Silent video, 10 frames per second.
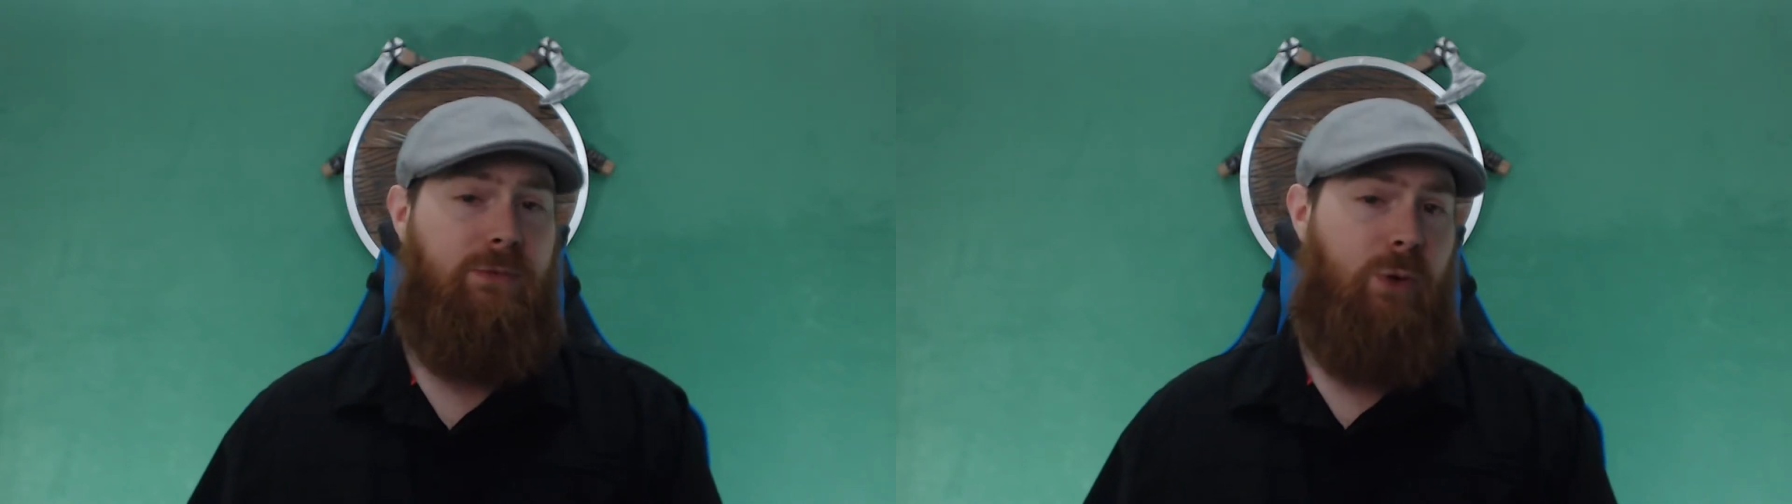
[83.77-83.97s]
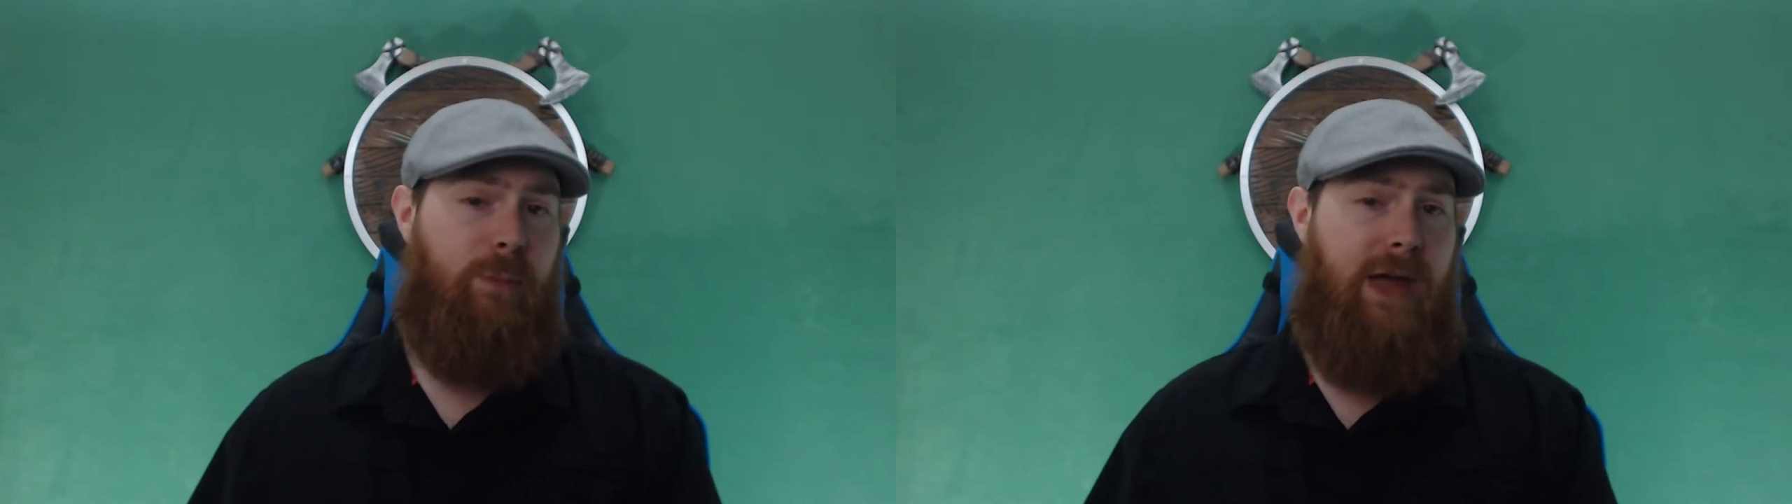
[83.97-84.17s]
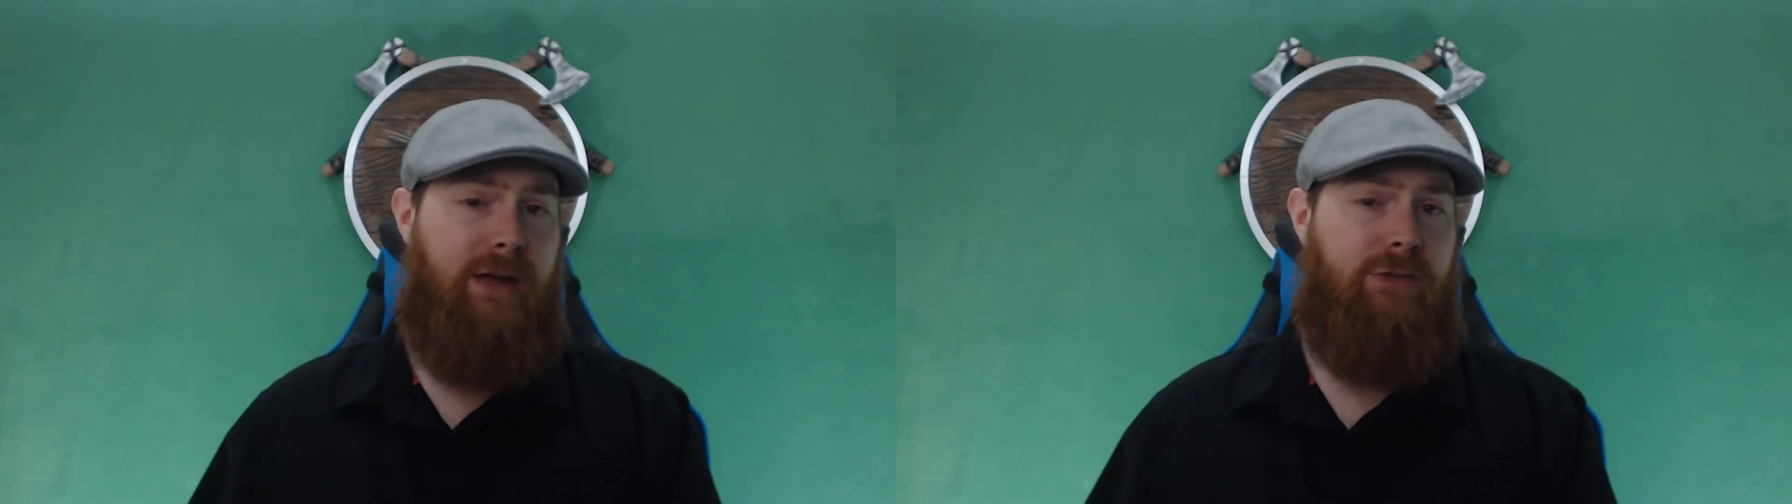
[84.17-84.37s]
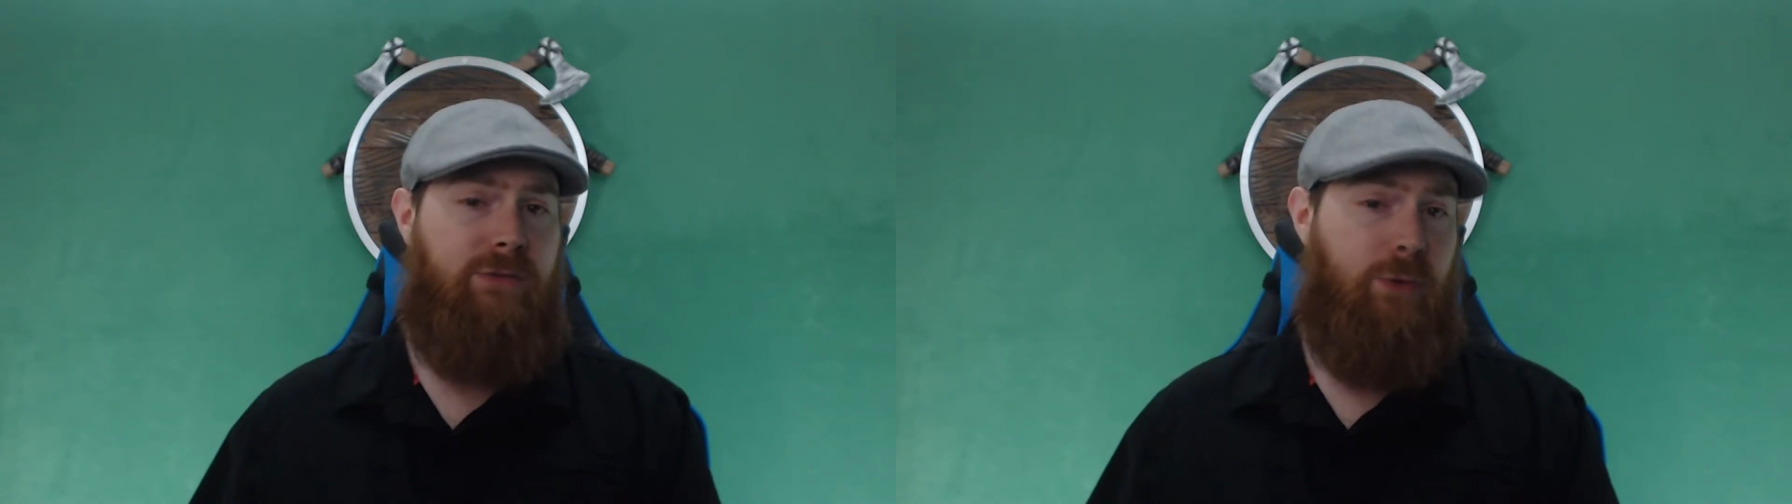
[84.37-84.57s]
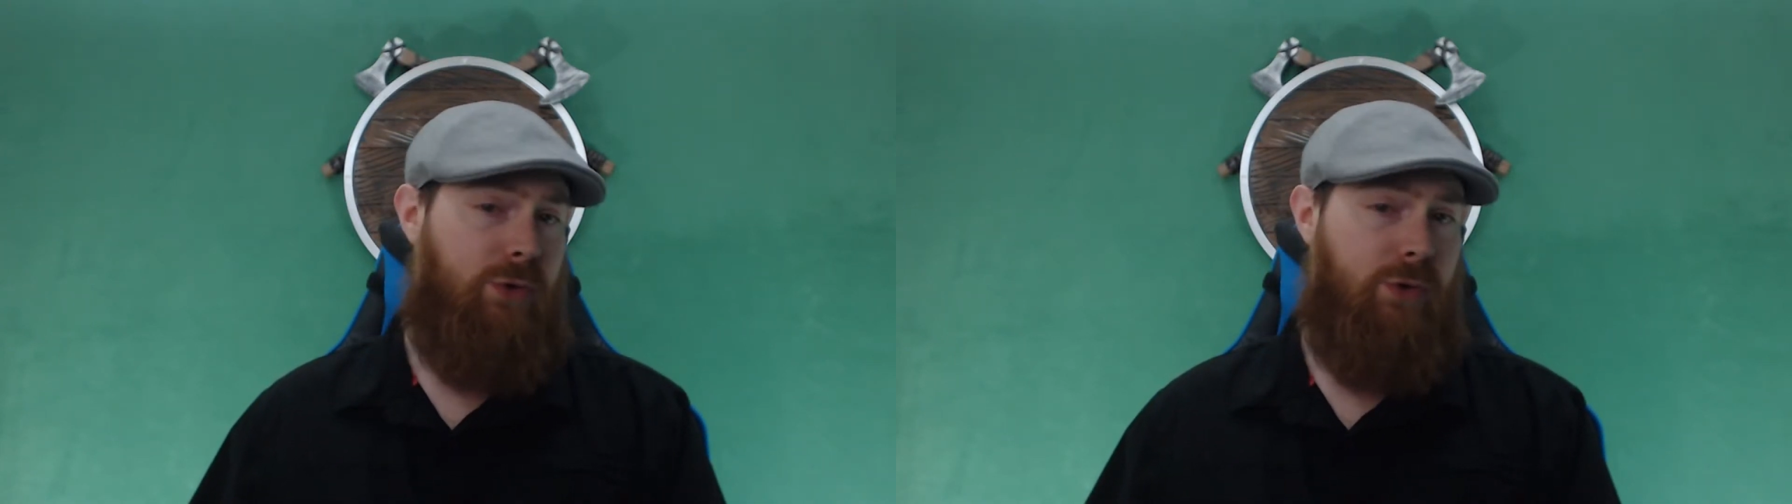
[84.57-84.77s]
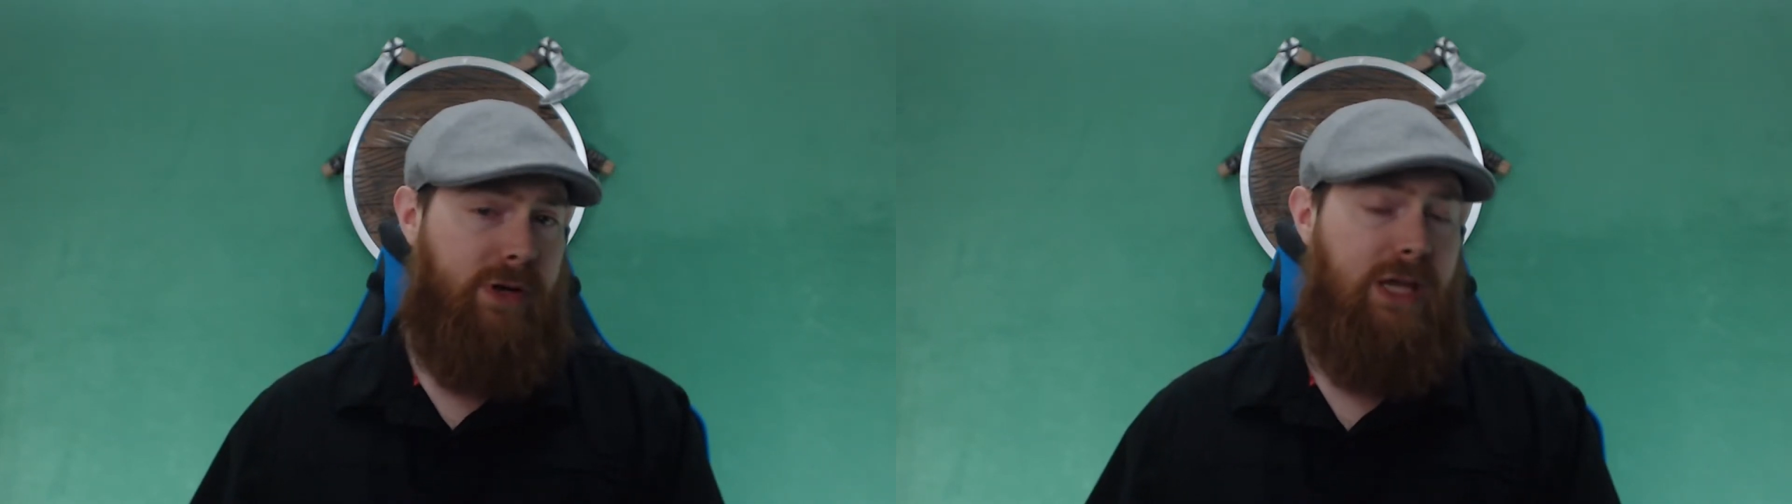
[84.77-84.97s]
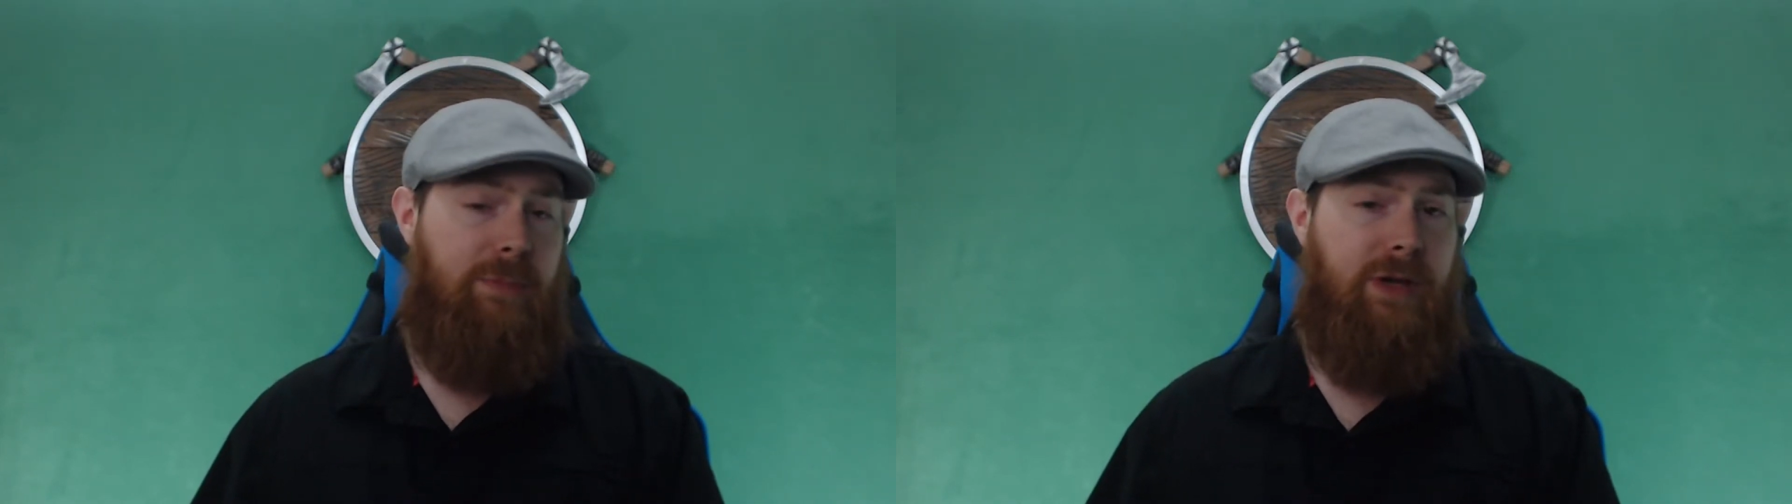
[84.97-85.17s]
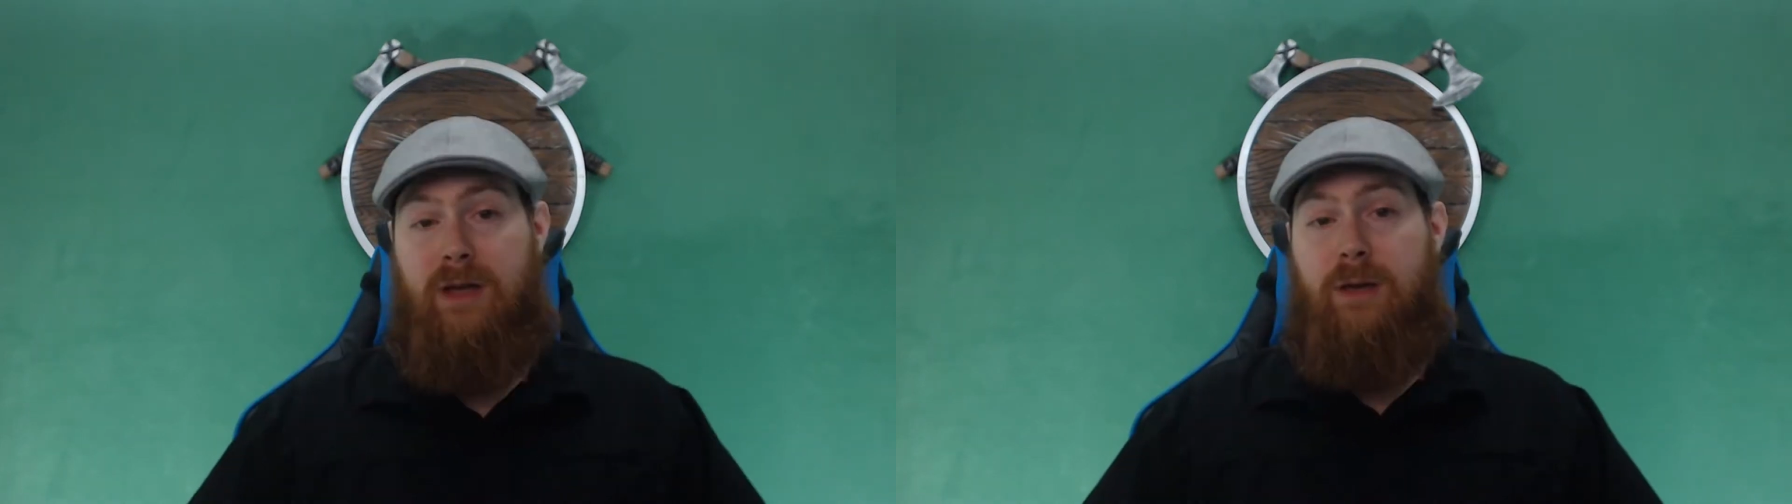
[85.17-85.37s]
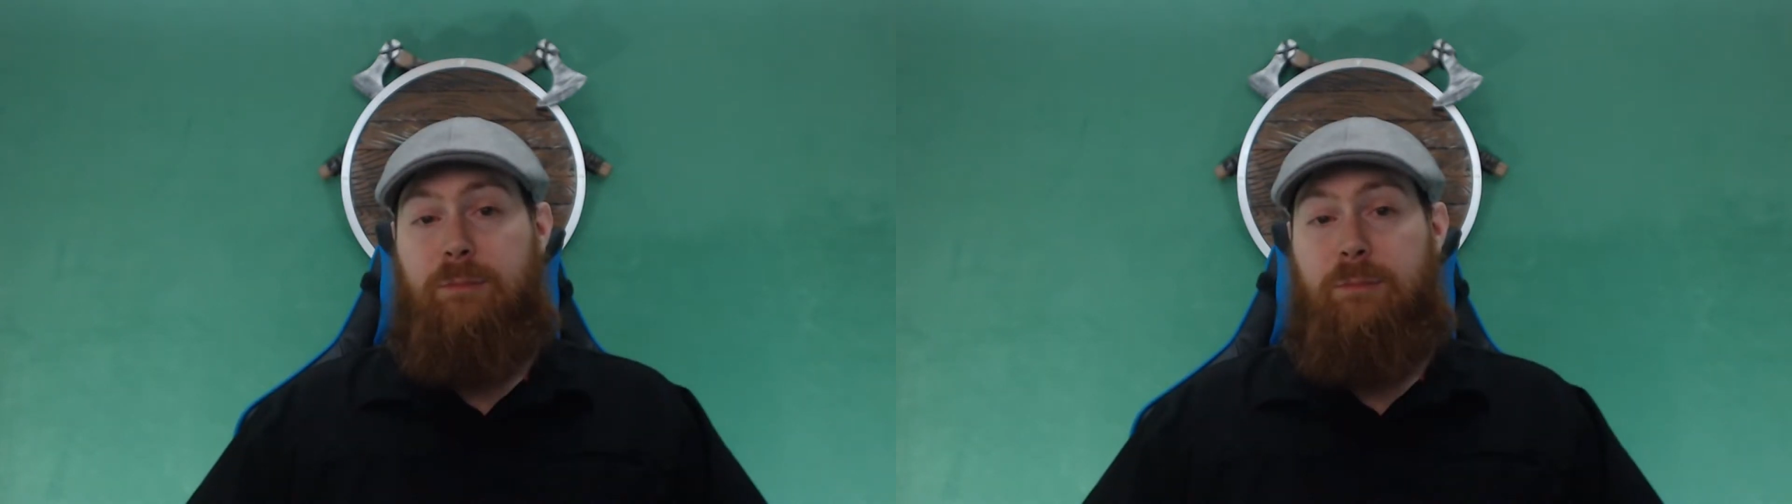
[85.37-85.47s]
formats for your keeping